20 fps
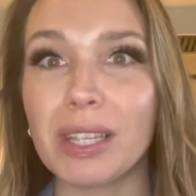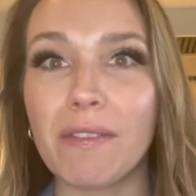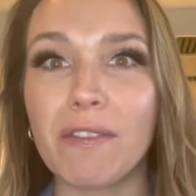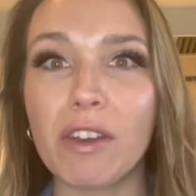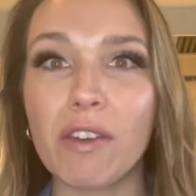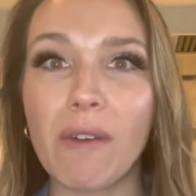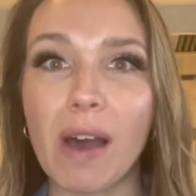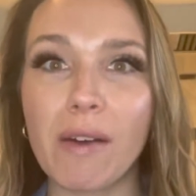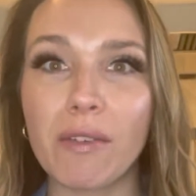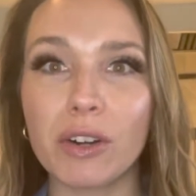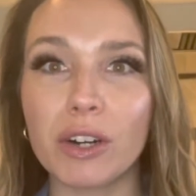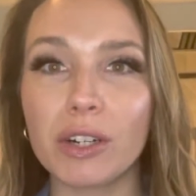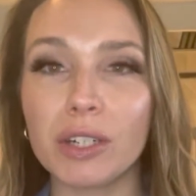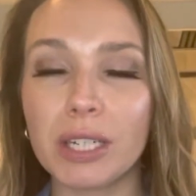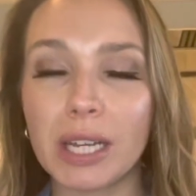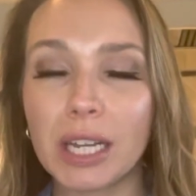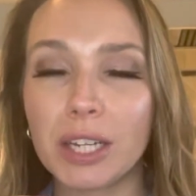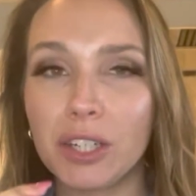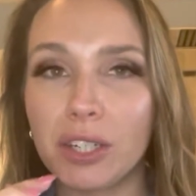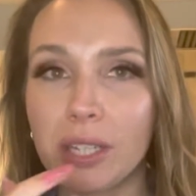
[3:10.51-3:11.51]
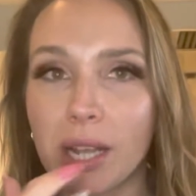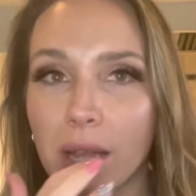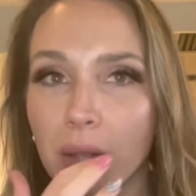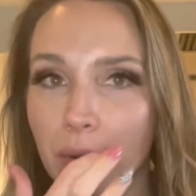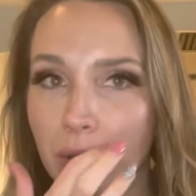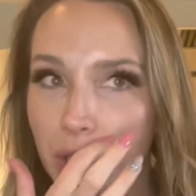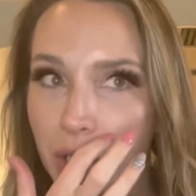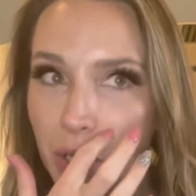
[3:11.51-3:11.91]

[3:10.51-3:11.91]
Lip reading: if you've ever done celery